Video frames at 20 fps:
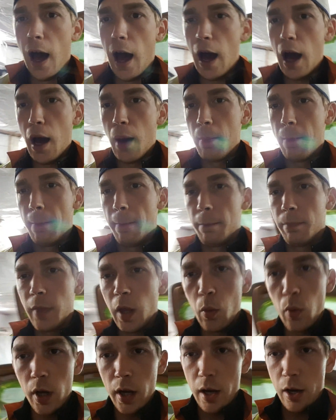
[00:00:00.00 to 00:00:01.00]
Um,
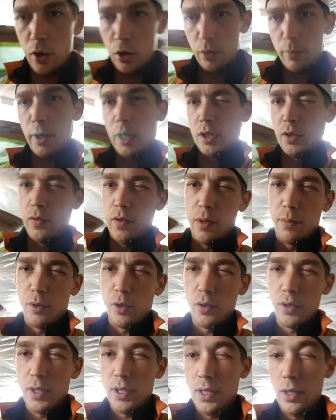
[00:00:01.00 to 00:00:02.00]
they want 100 bucks for the
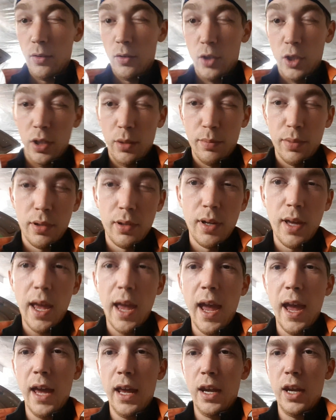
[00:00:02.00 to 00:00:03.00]
bolt, the dealership,
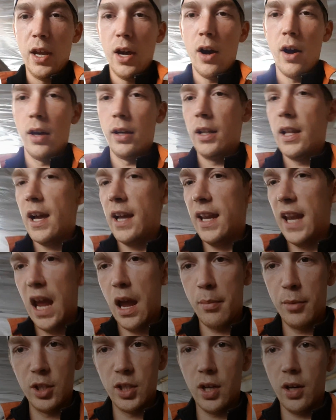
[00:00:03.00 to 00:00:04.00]
and online,
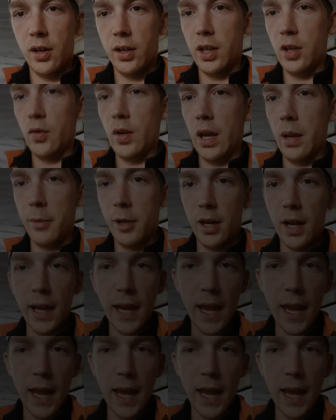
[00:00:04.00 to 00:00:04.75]
Amazon, you name it,